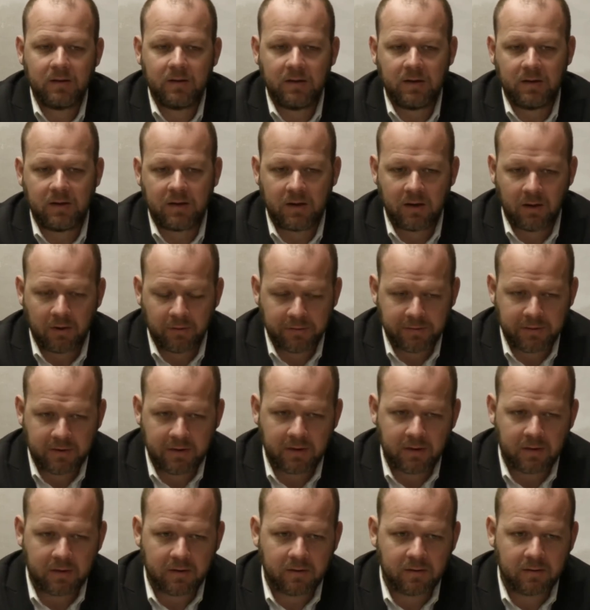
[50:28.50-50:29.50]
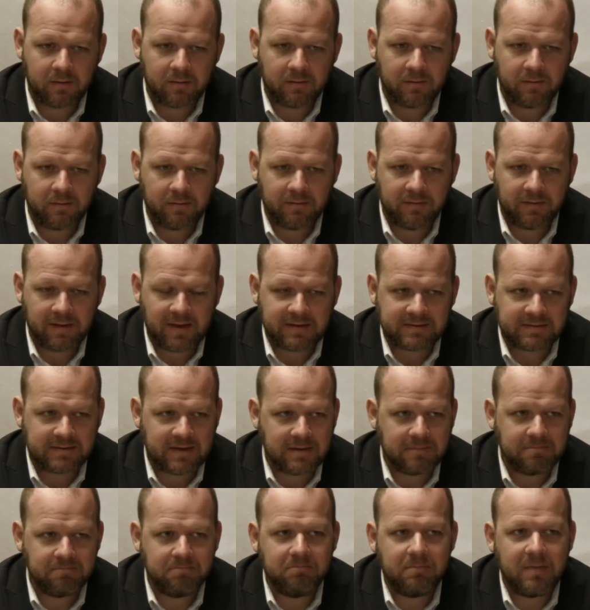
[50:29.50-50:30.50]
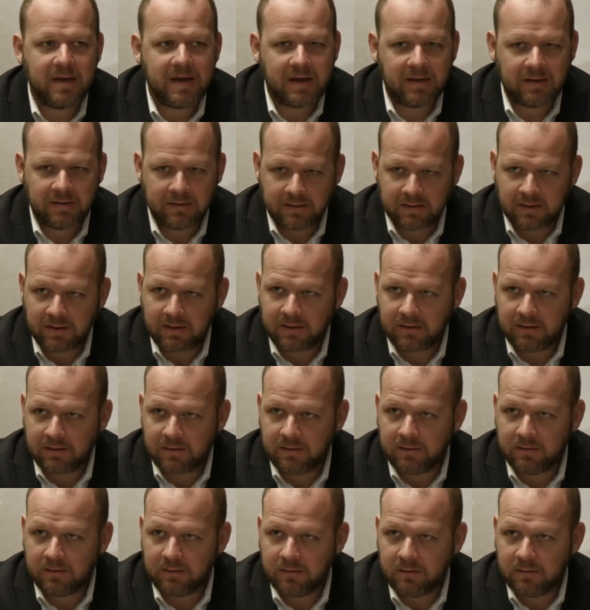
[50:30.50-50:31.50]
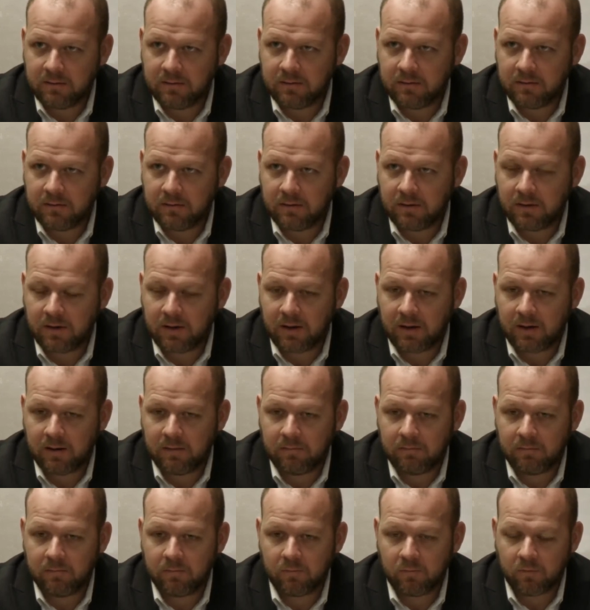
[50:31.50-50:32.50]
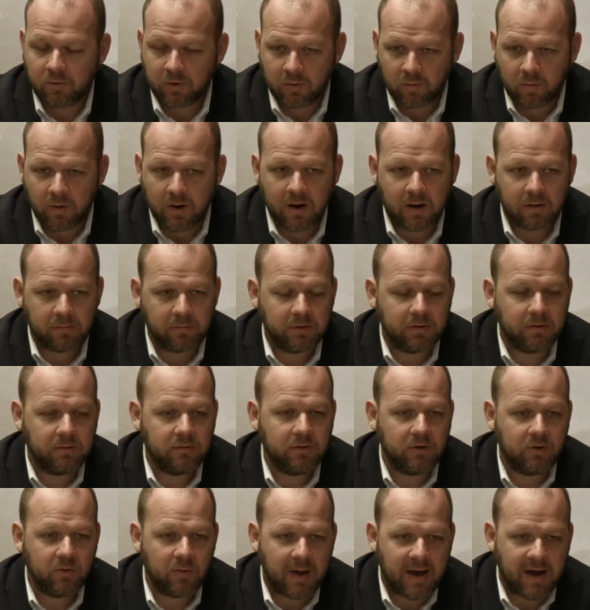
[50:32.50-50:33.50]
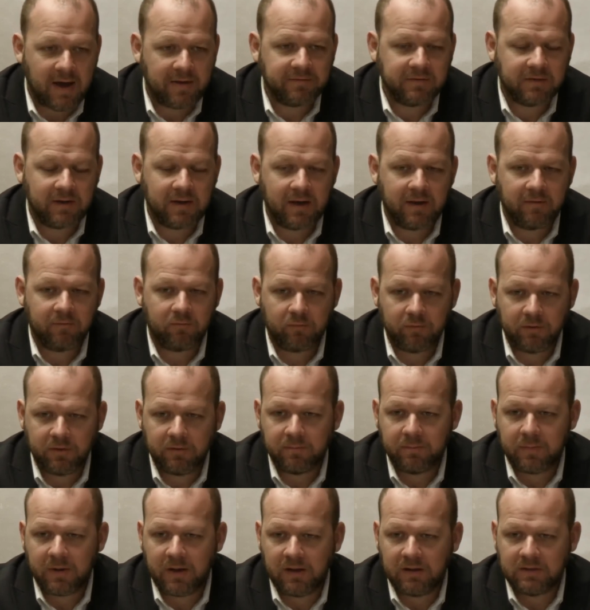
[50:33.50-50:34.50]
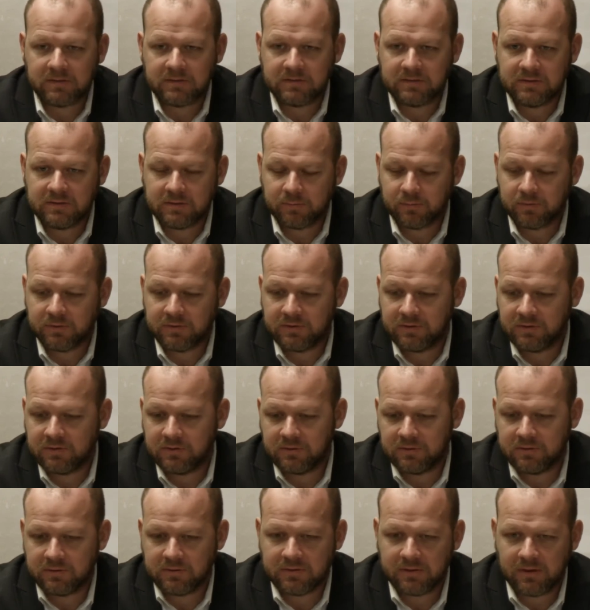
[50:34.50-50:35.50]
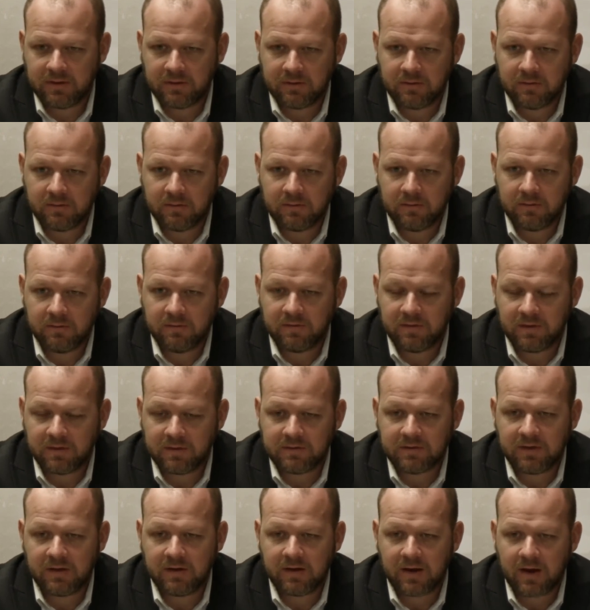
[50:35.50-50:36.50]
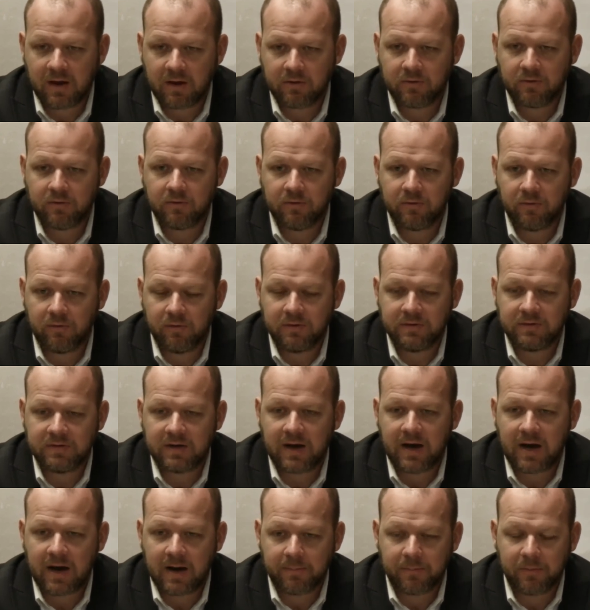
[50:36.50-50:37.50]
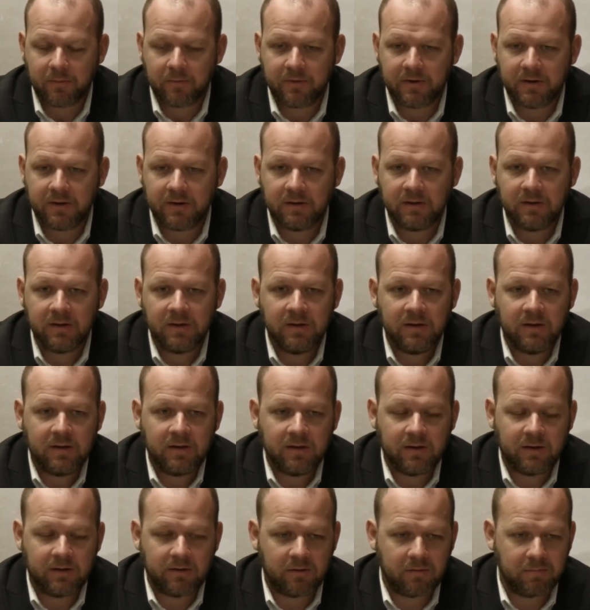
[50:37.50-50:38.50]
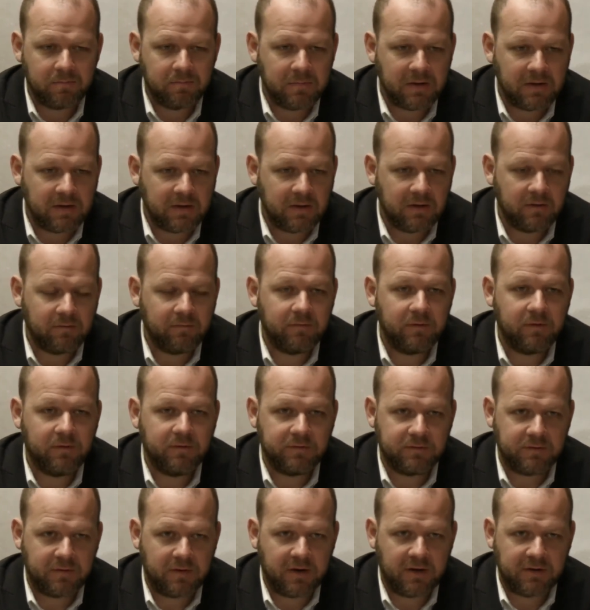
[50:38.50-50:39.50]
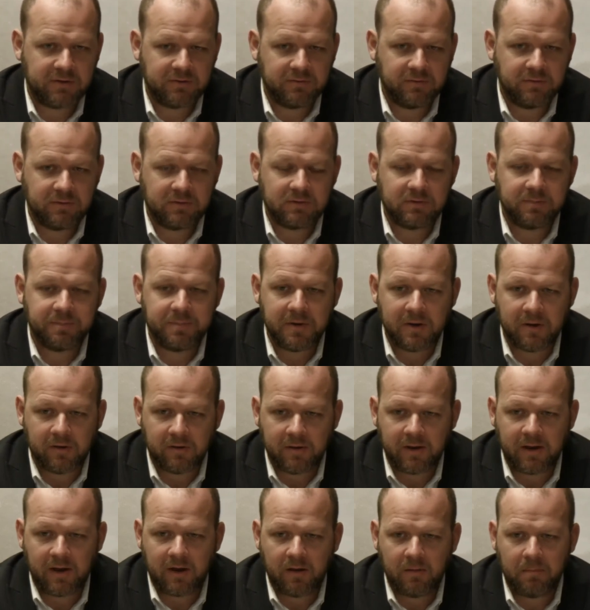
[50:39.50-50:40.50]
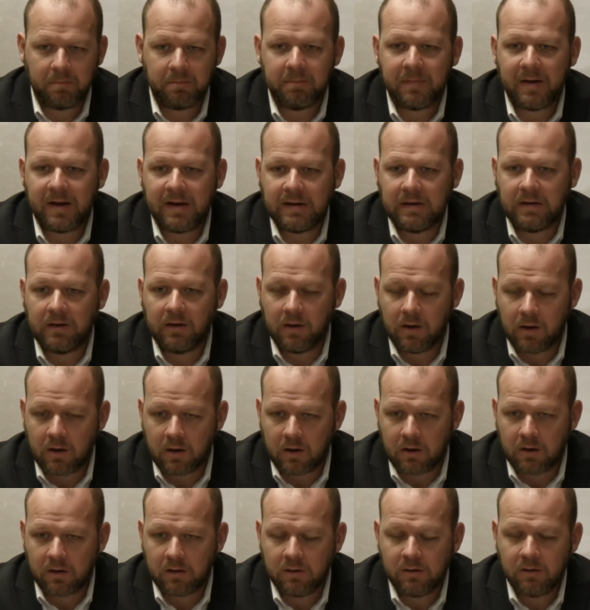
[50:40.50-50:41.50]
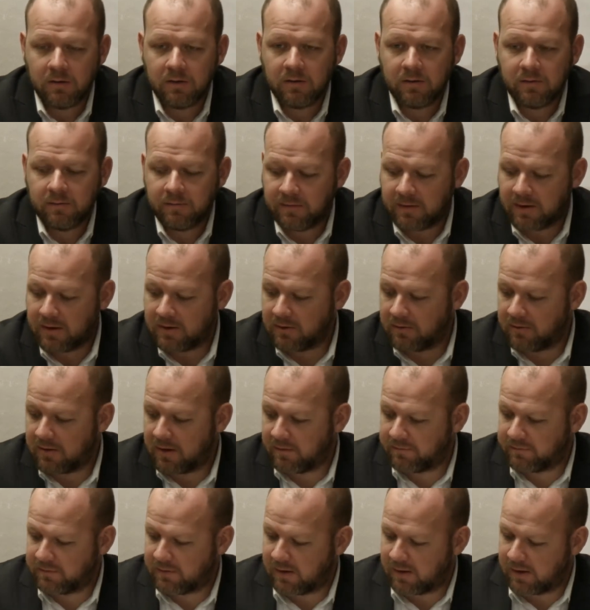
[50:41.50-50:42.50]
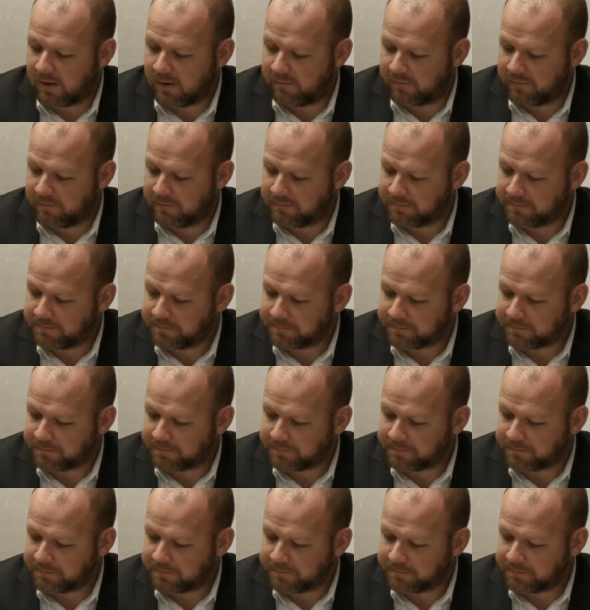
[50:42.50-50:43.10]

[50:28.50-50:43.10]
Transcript: In healthcare, that's a mandated requirement. You have to have written policies and procedures that dictate how you're going to operate, and there are many of those that are actually spelled out by law that you have to have.